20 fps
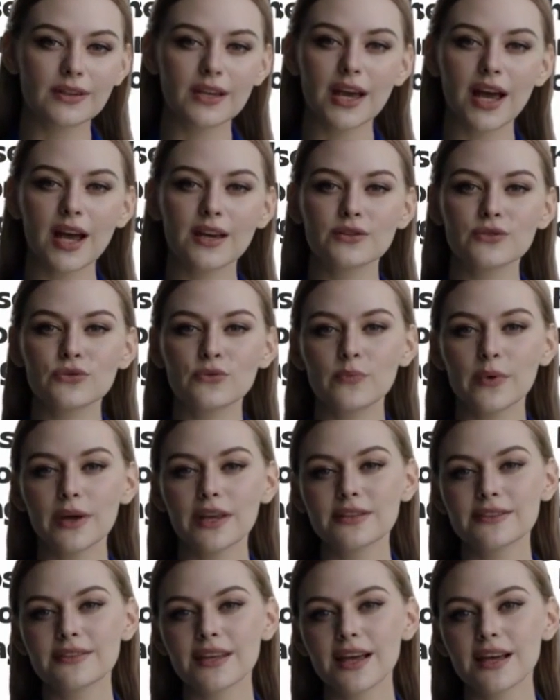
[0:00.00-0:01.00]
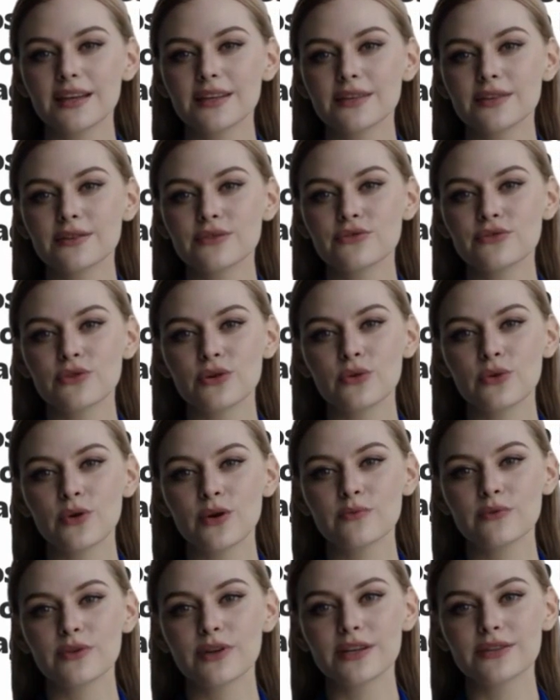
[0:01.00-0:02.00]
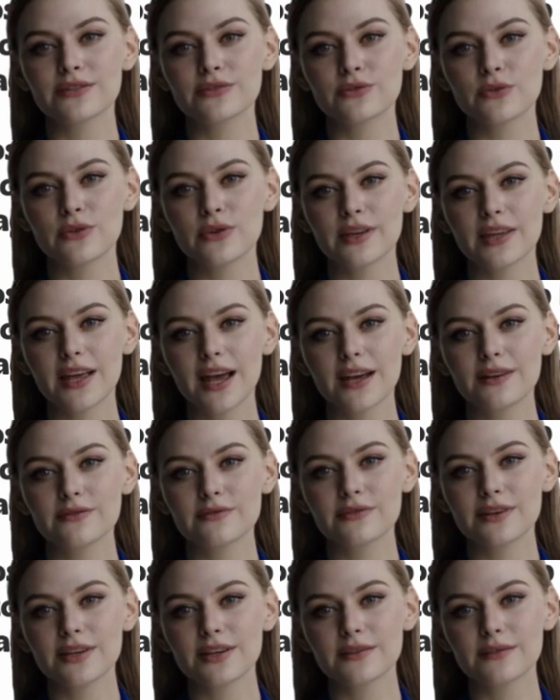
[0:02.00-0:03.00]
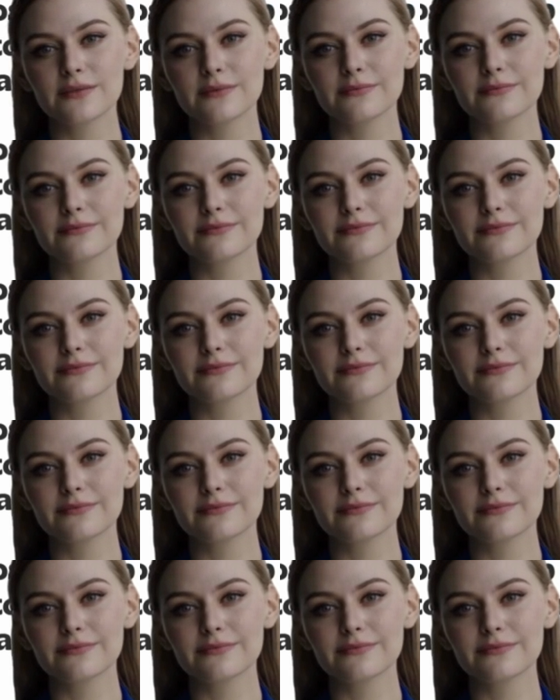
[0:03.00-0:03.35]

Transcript: and you'll maintain control over its look and feel.